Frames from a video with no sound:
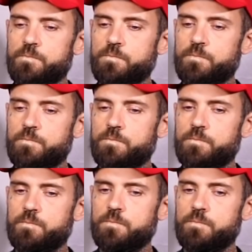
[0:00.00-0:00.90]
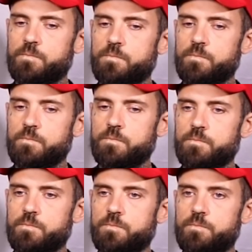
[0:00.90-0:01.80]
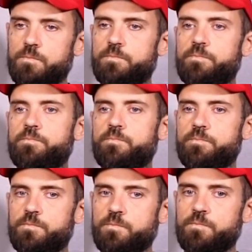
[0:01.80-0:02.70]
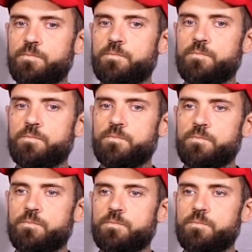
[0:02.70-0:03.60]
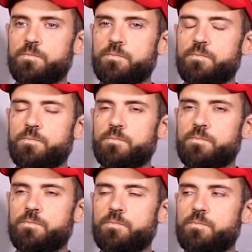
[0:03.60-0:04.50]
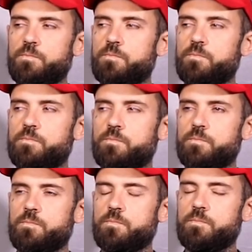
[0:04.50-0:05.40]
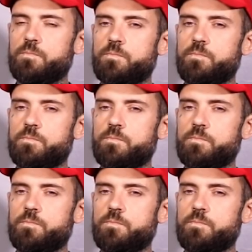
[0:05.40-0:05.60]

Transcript: (not speaking)